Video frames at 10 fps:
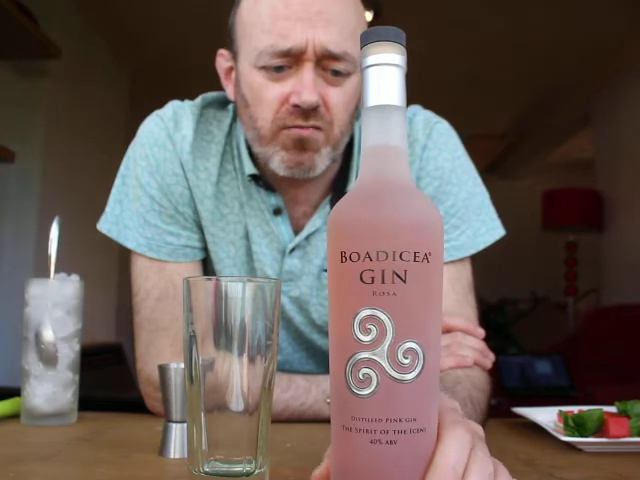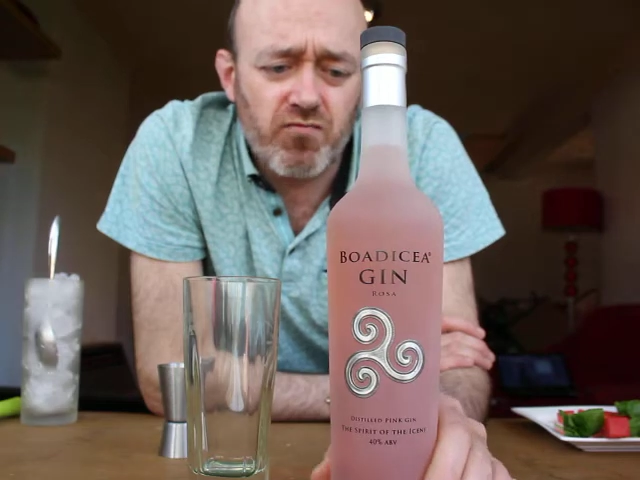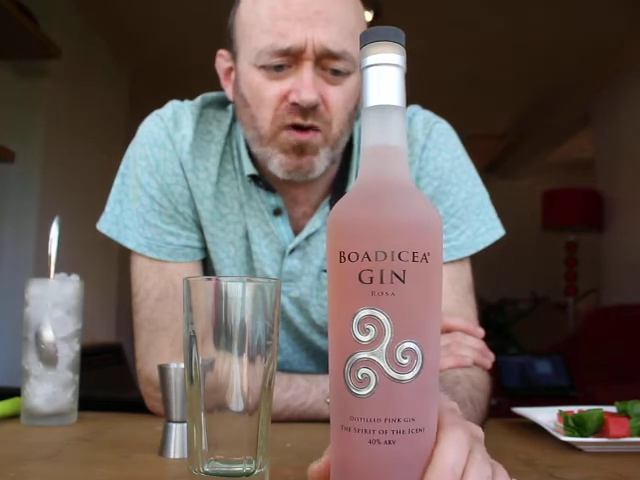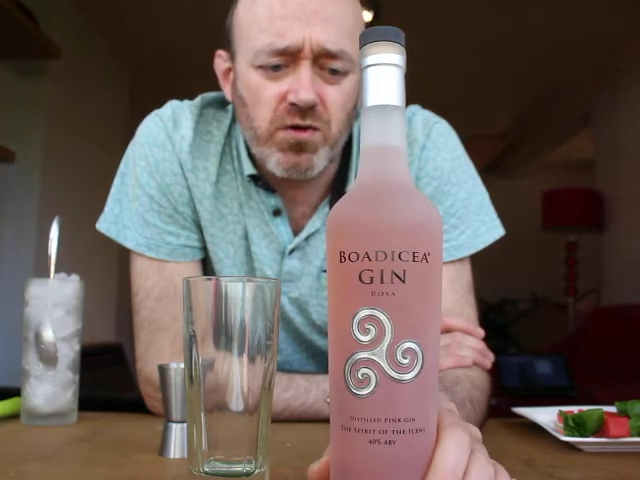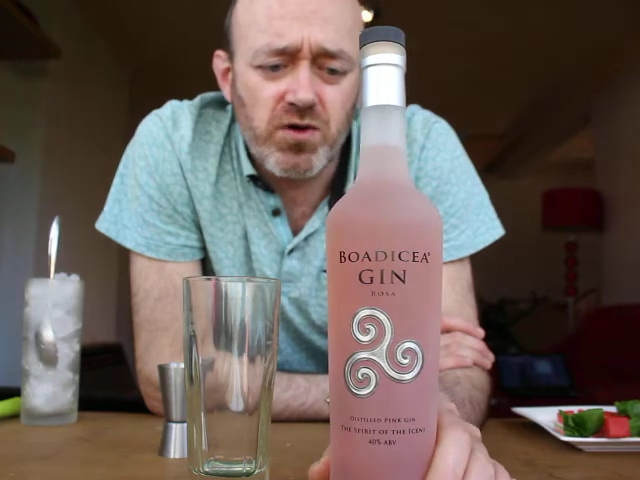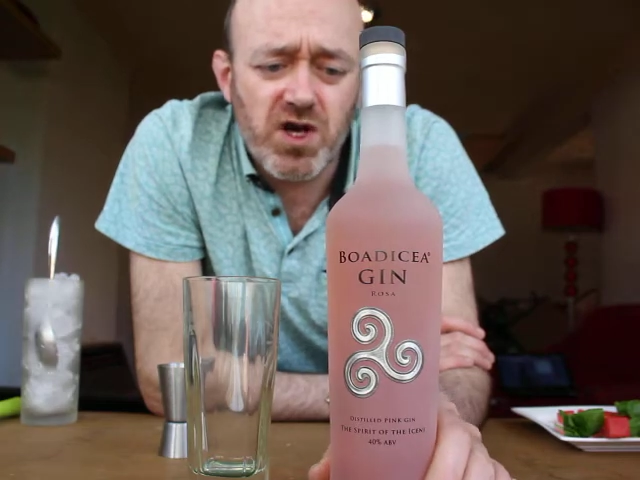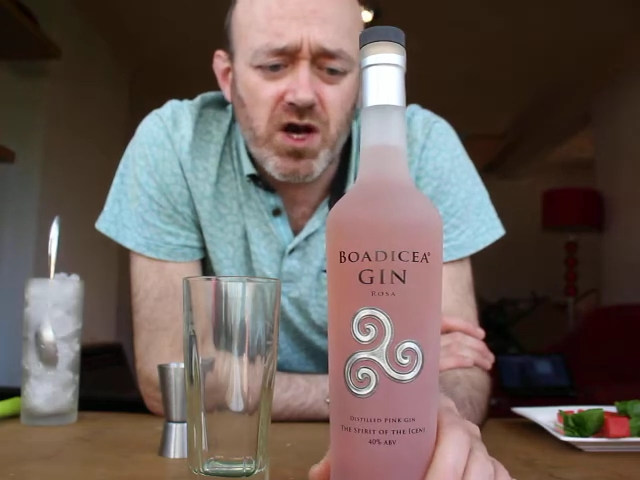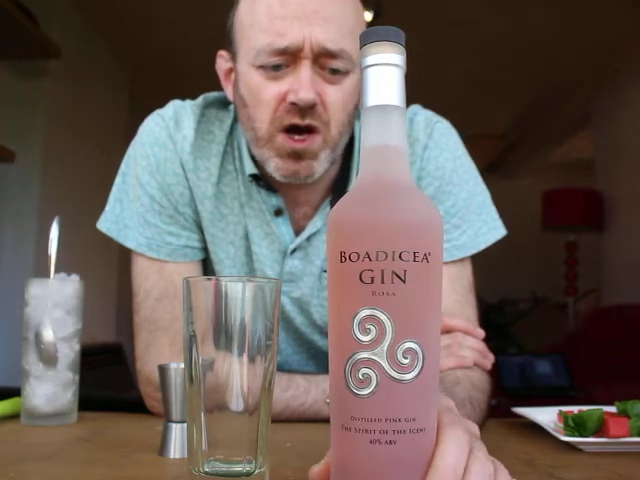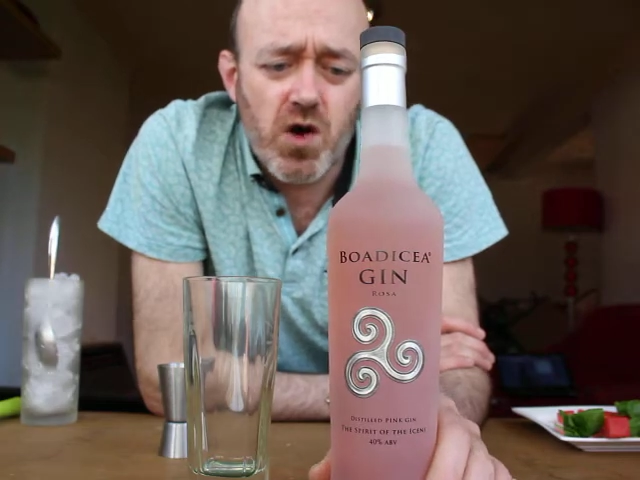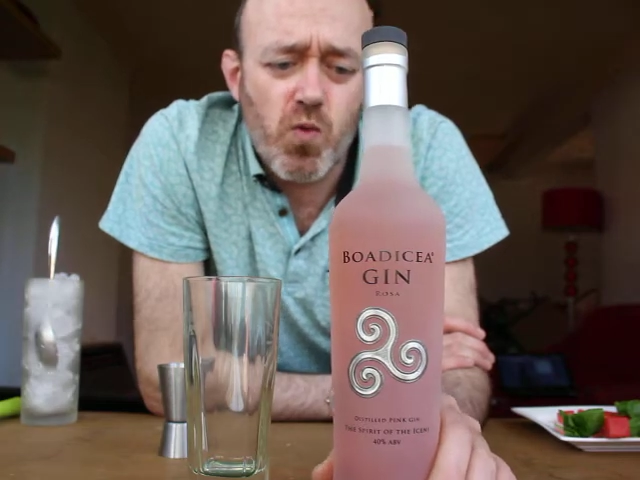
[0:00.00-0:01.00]

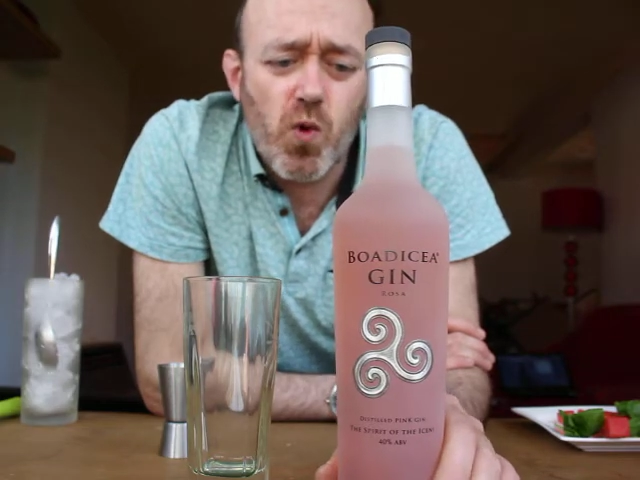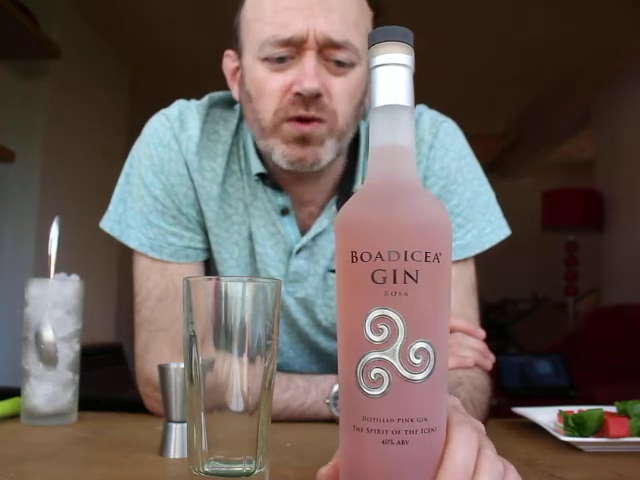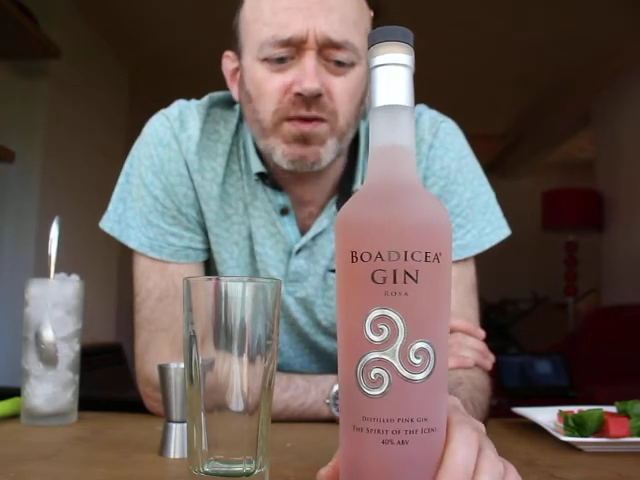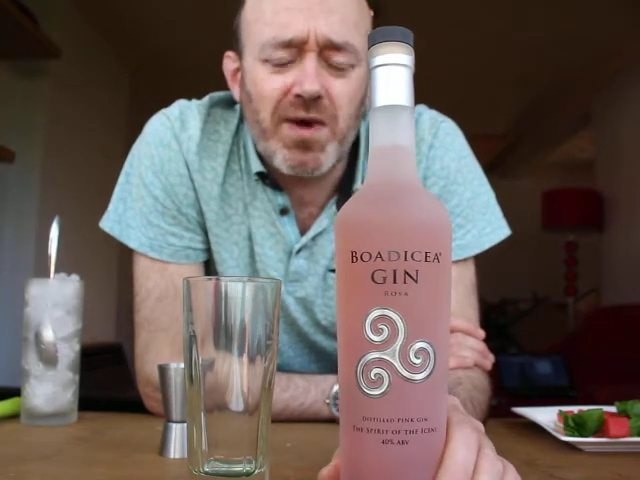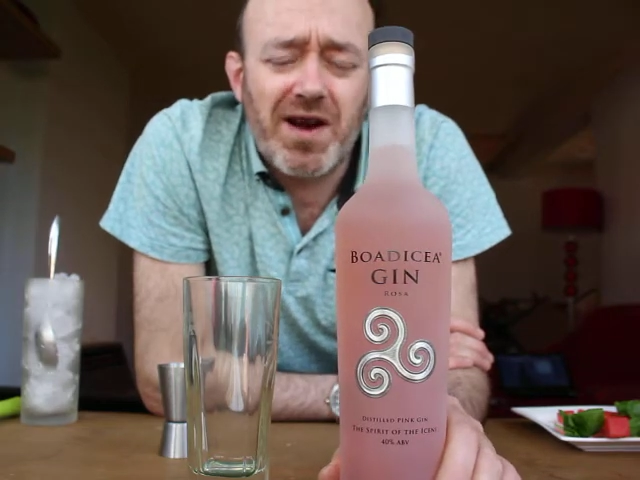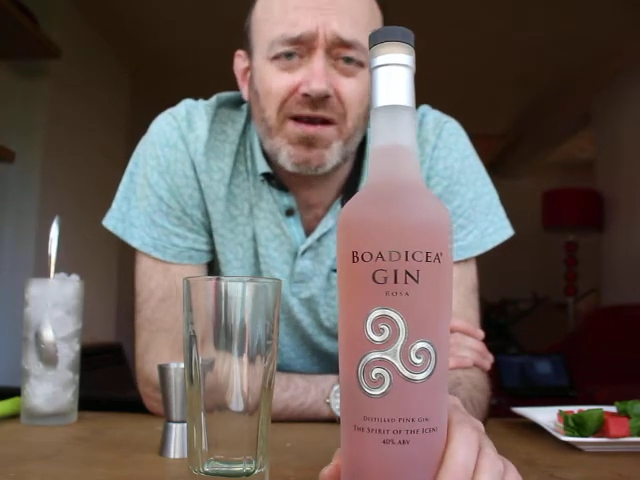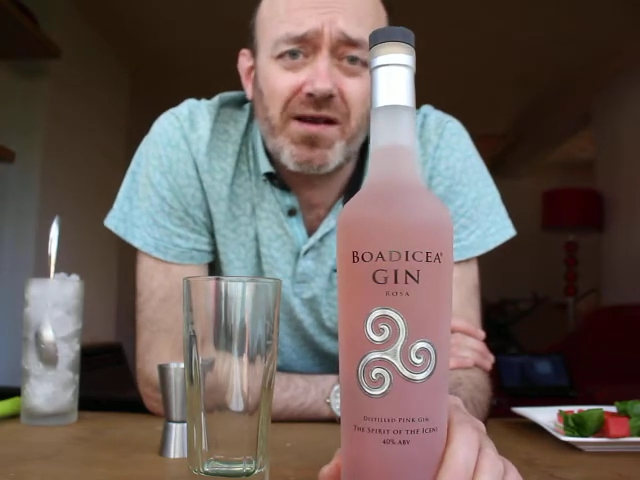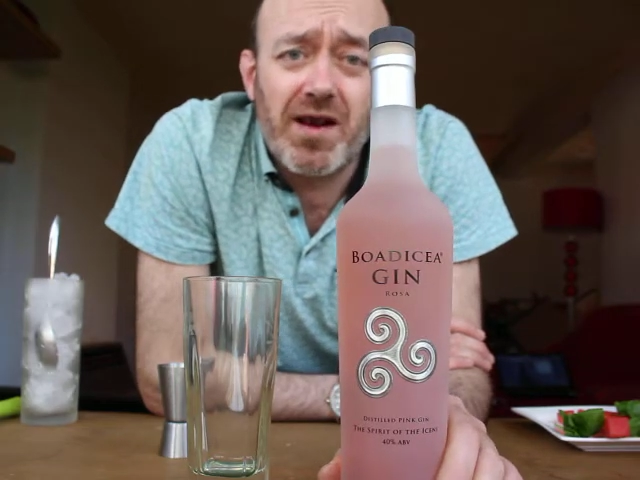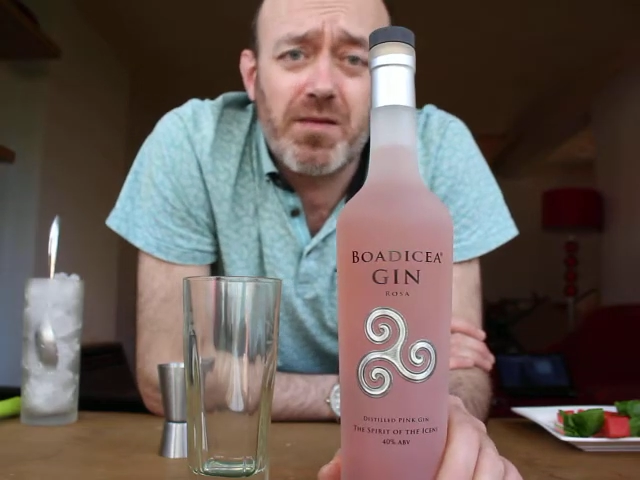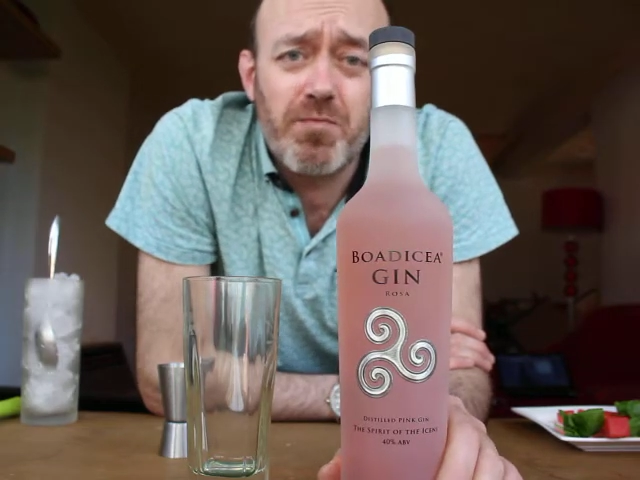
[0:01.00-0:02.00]
Rosa
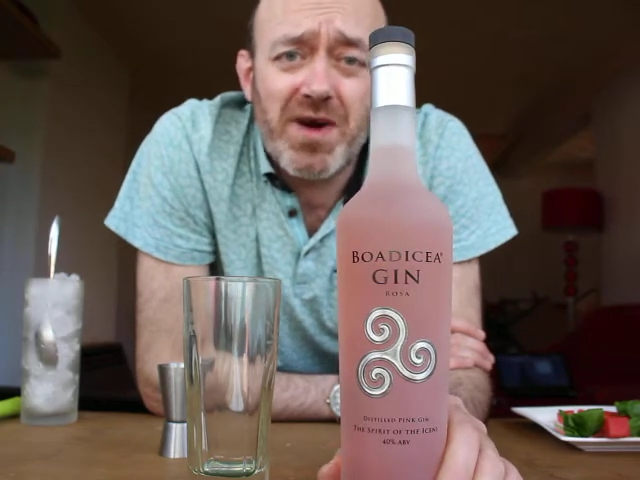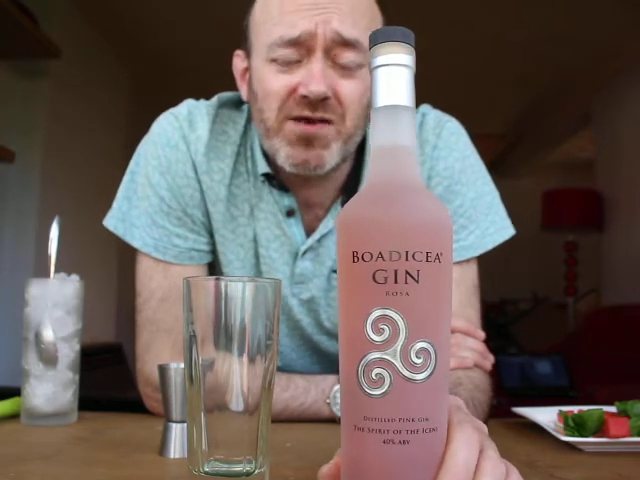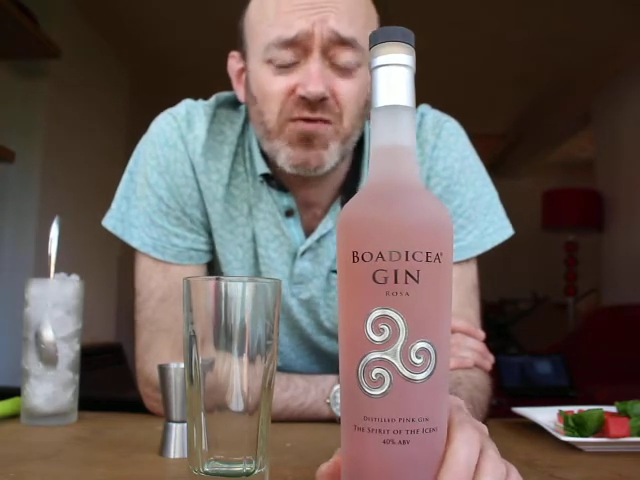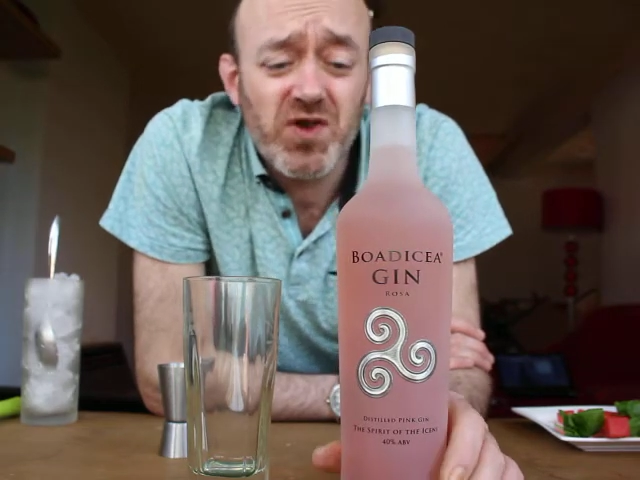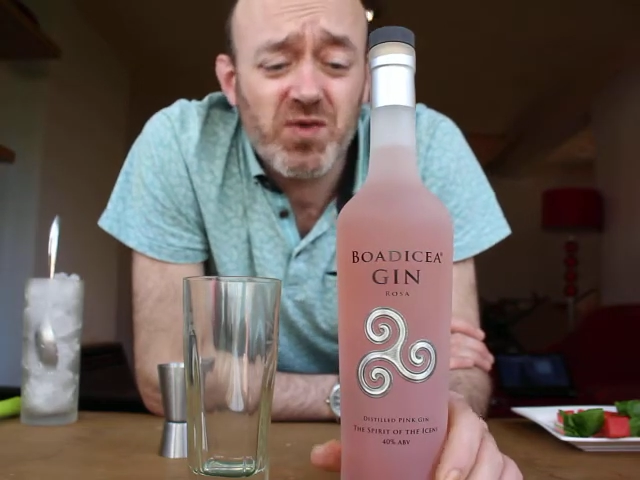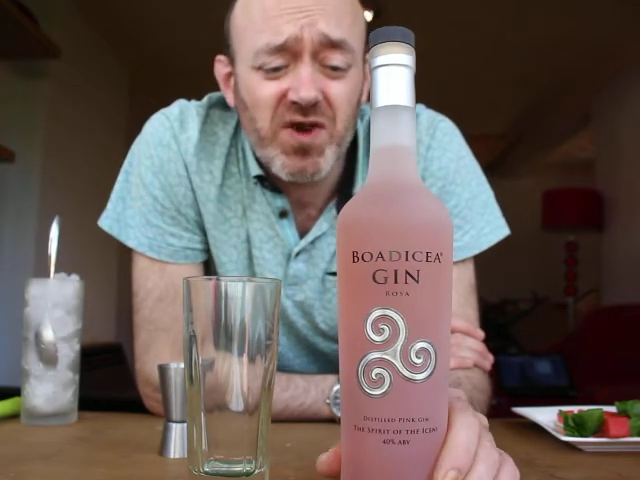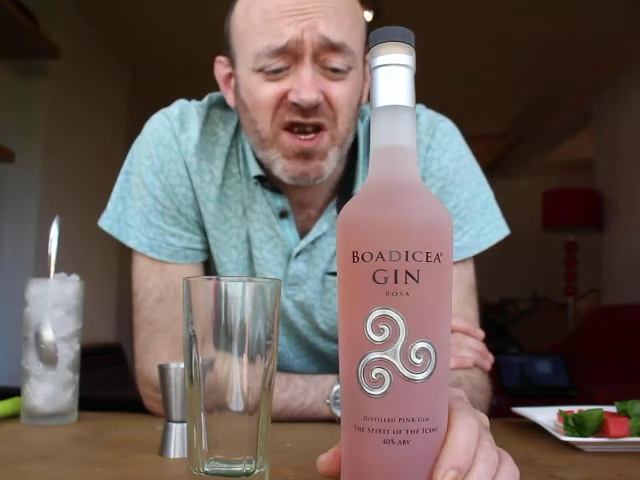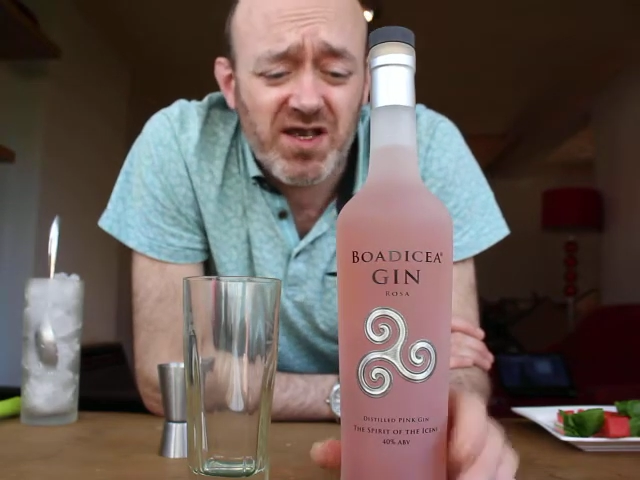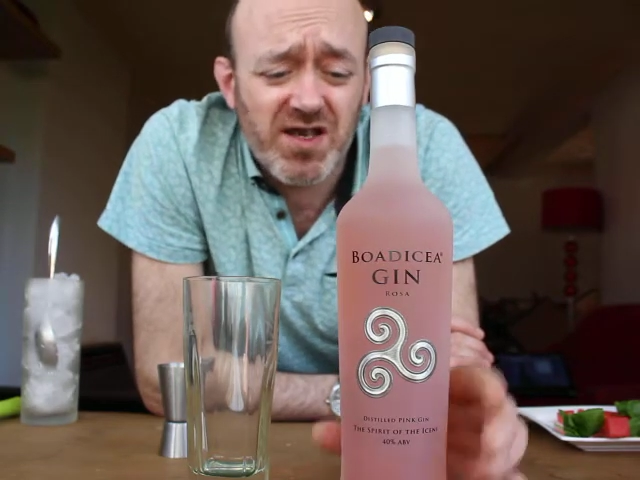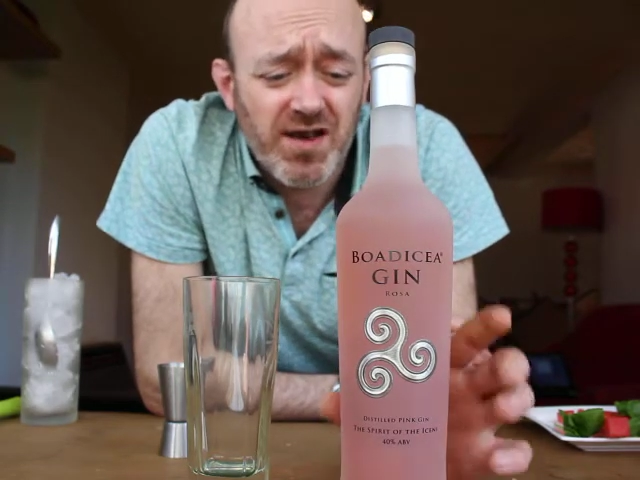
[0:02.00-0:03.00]
watermelon and basil
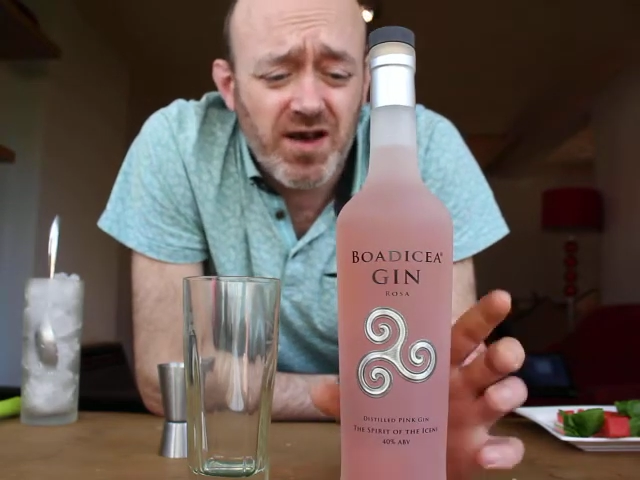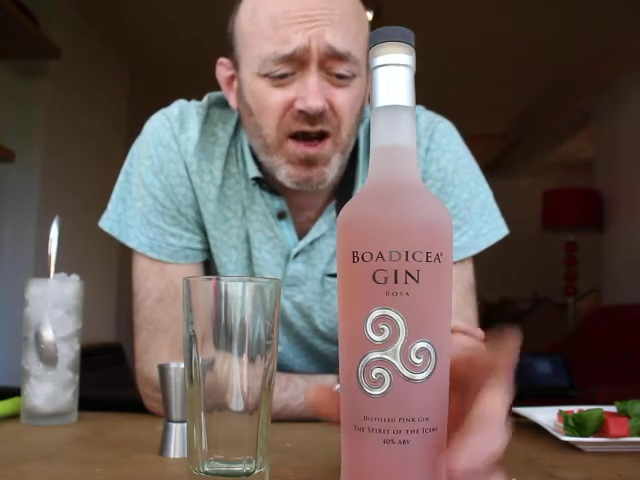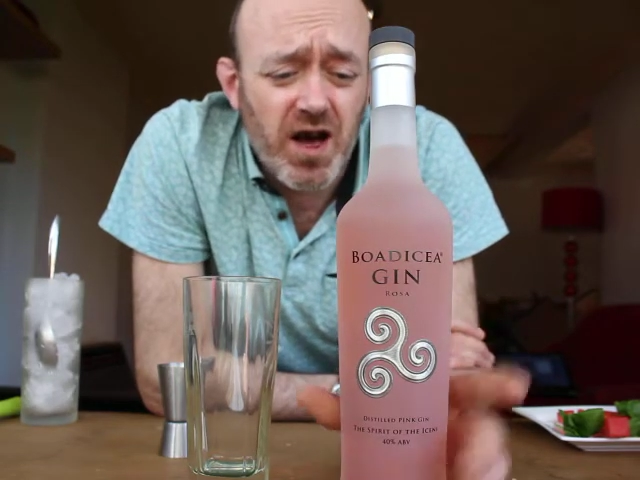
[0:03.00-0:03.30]
spritz.